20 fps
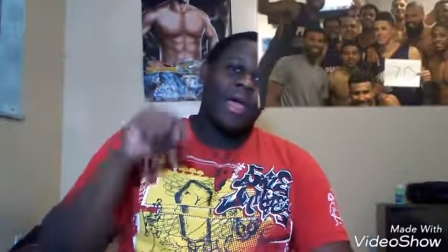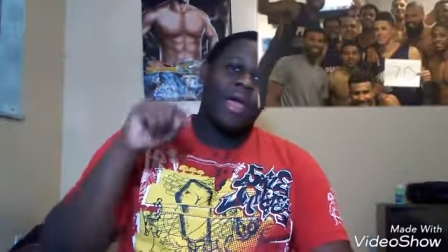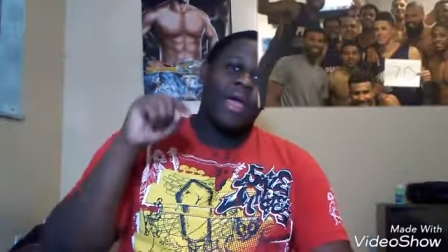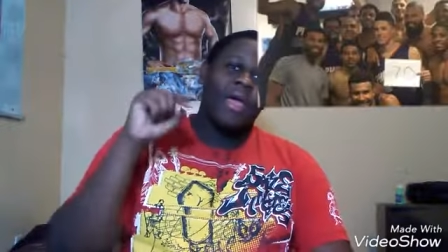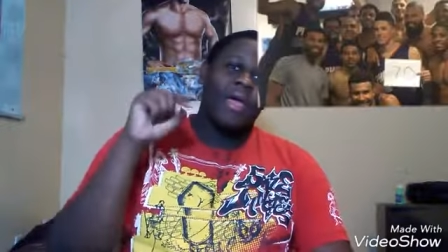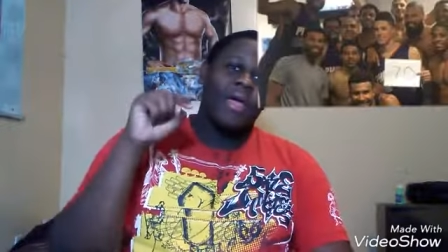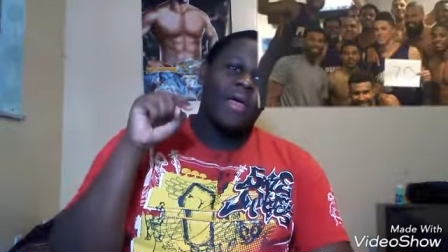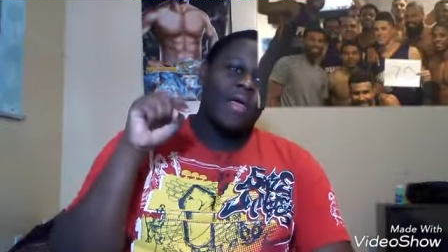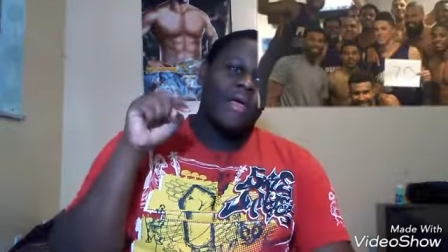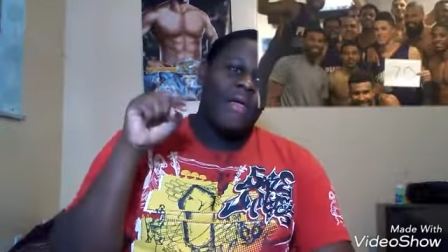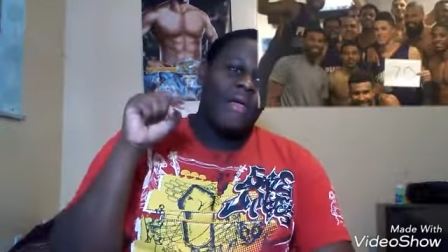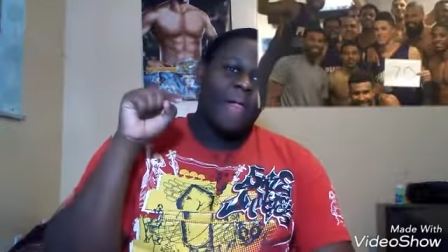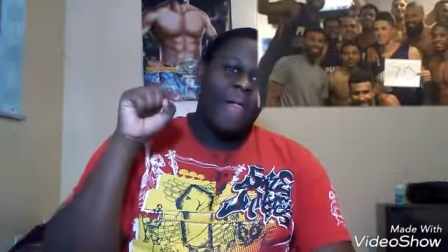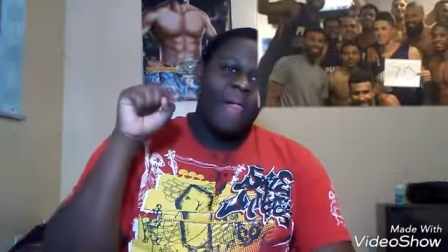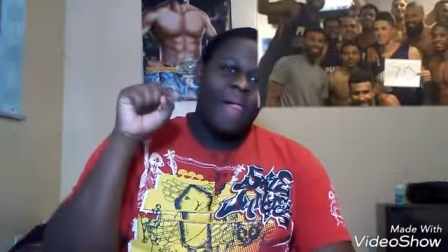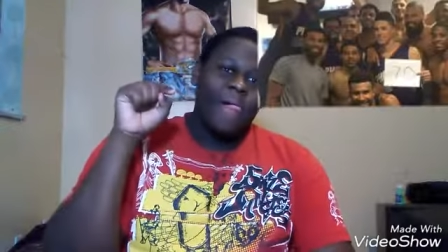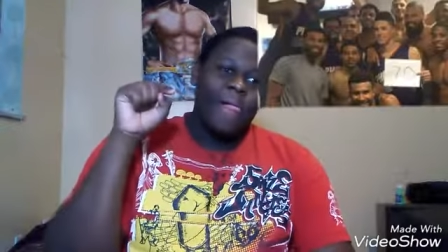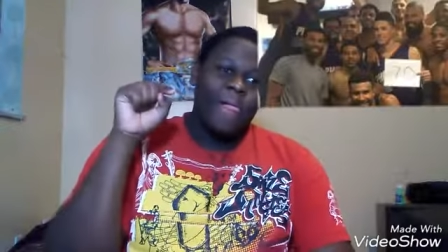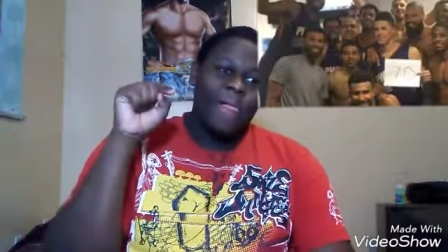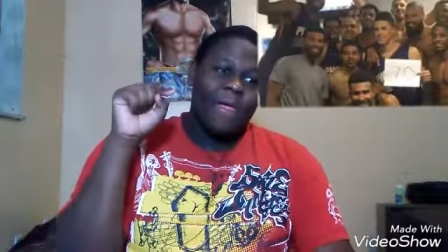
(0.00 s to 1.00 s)

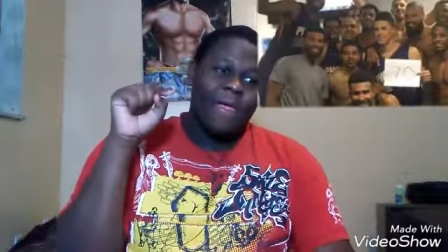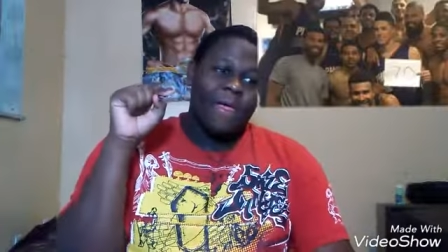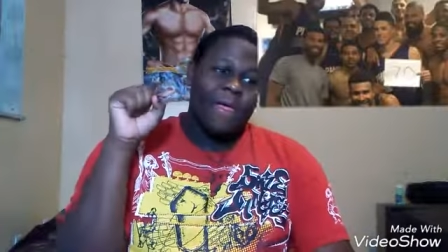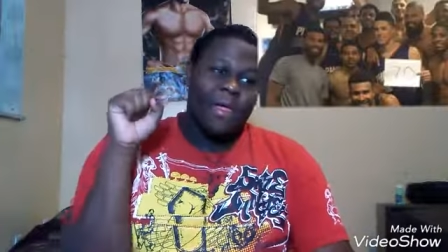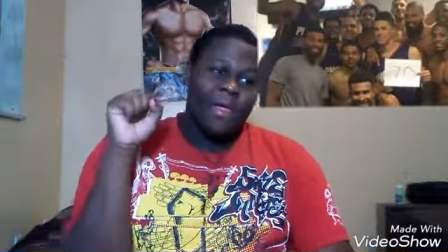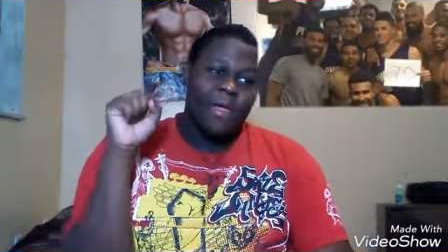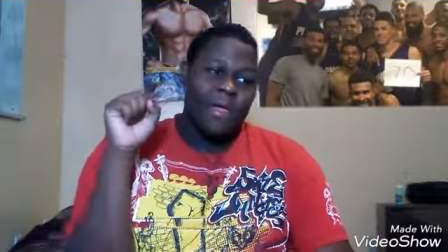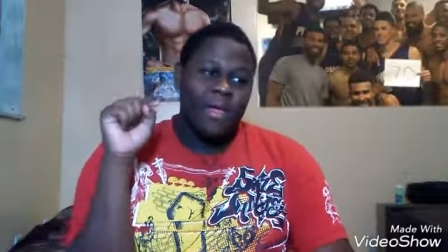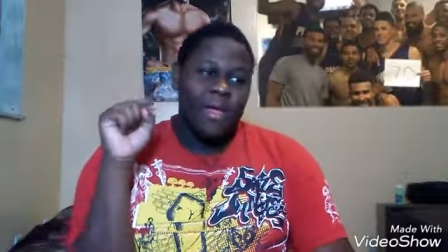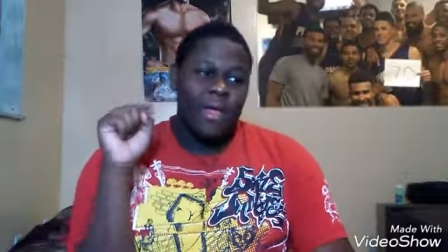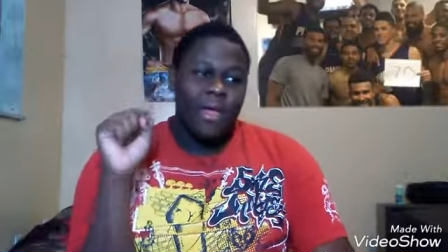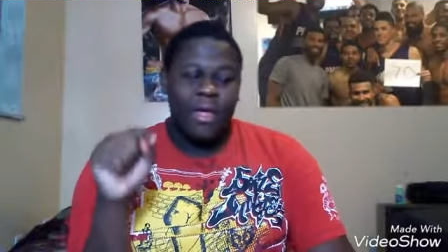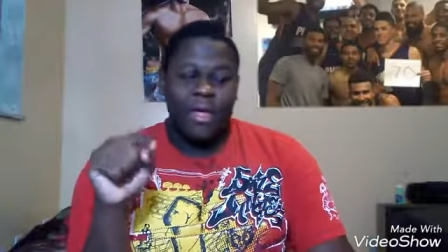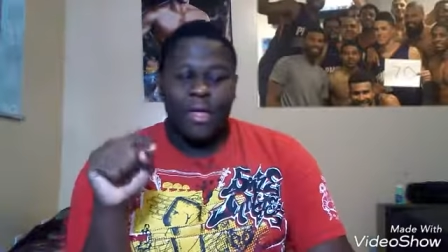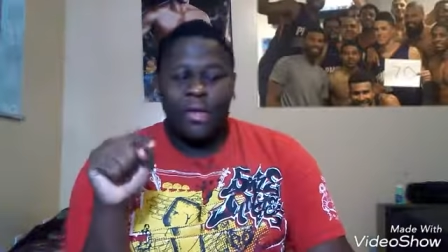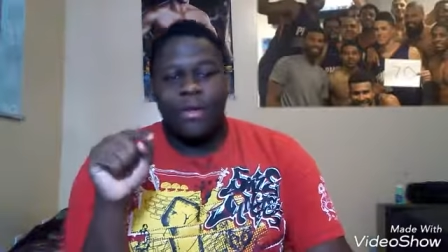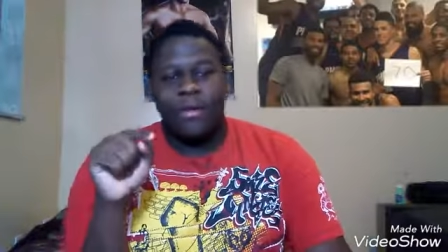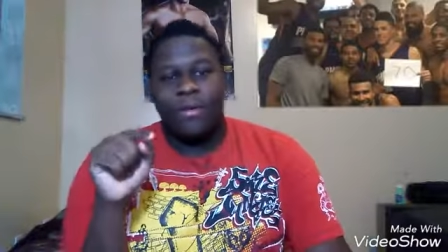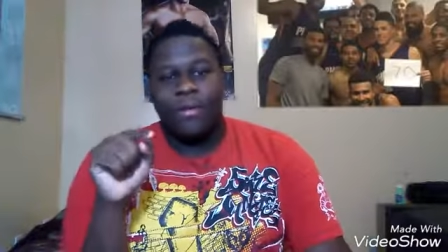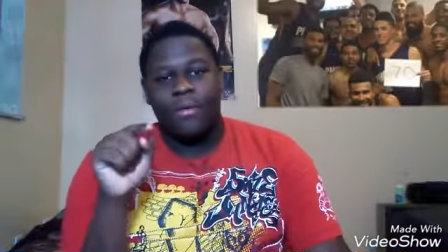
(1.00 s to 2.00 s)

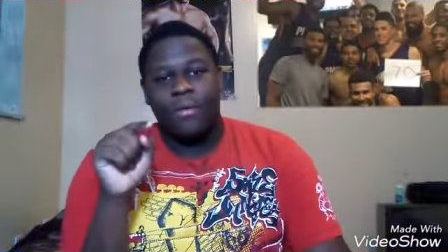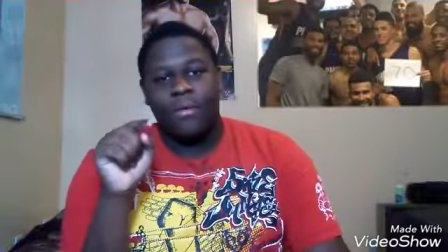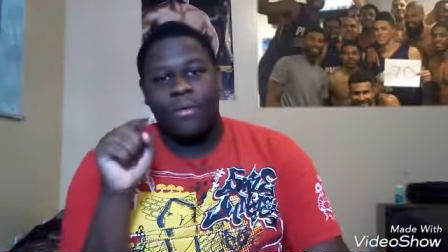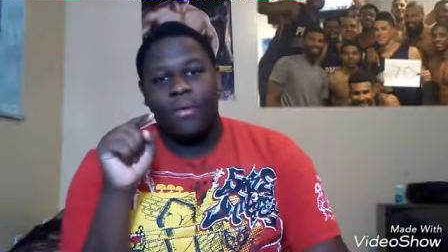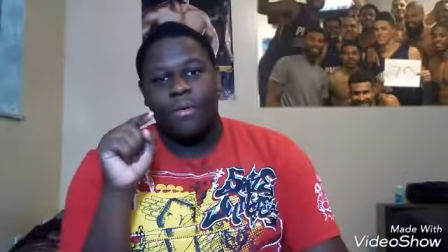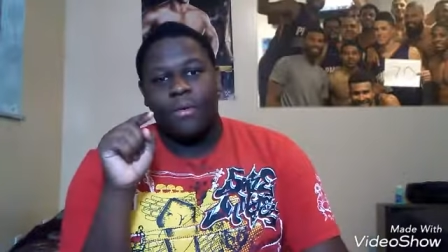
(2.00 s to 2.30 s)
And